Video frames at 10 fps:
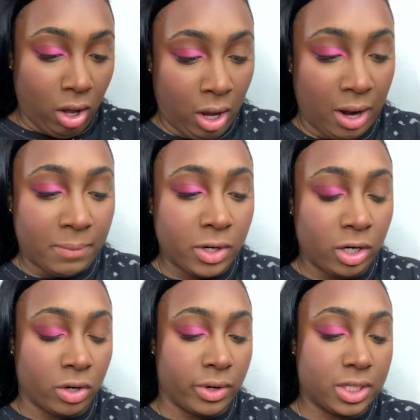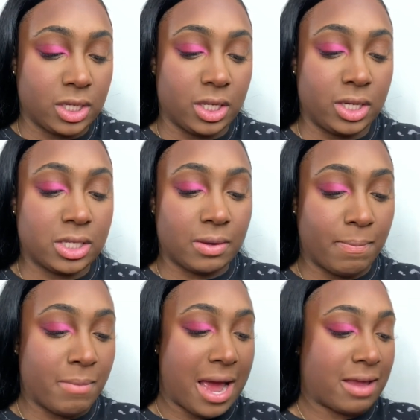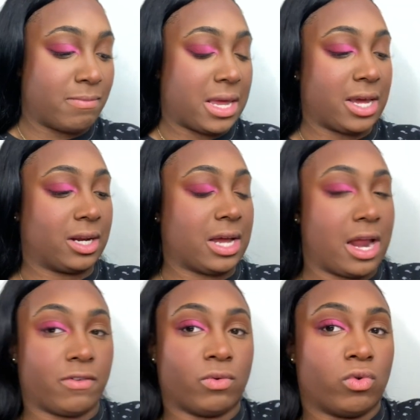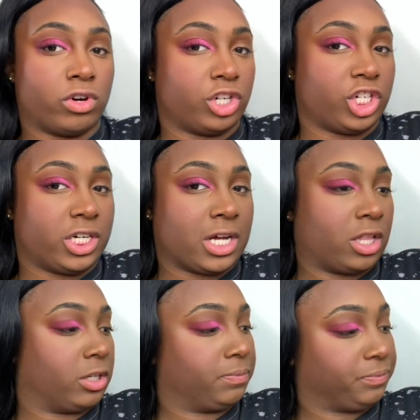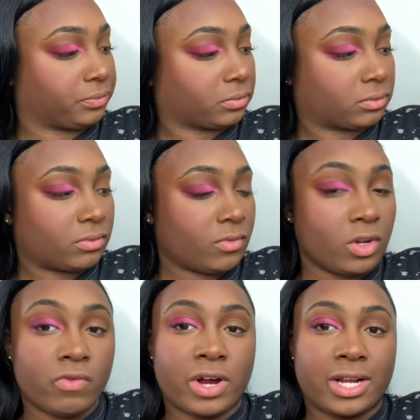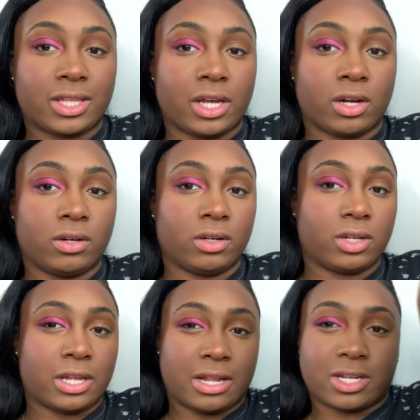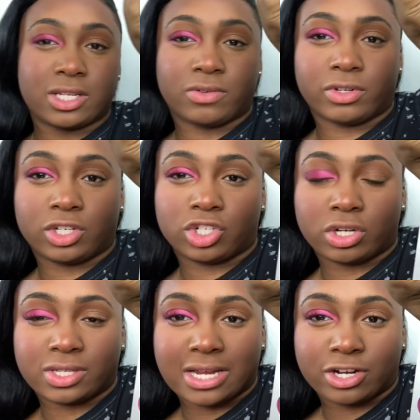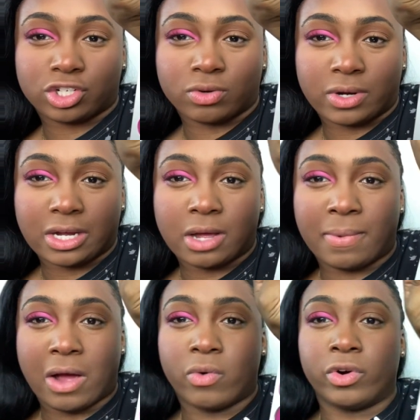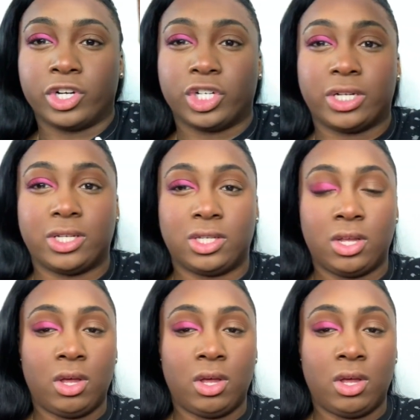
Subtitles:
I'm going to go into this My Man kind of orangey color right there. It doesn't really show, it's not showing up how orange it is.